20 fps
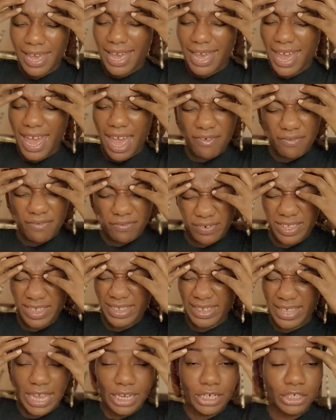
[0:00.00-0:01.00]

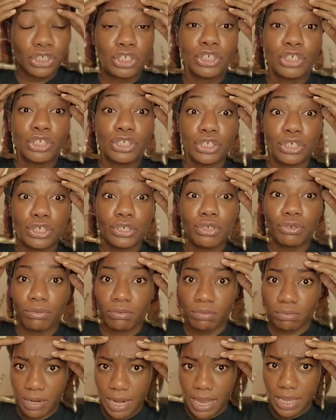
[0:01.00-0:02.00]
everything, to
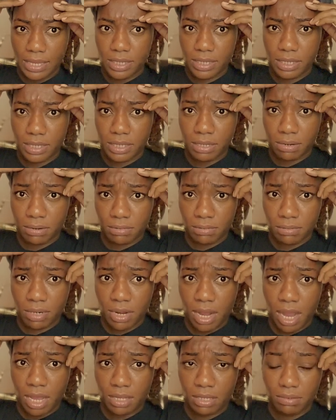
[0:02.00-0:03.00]
rest,
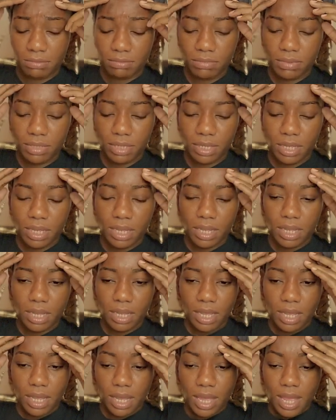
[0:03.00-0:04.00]
right?
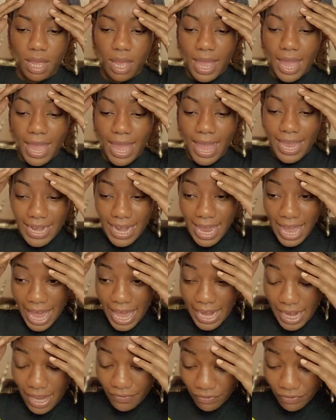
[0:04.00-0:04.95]
And out of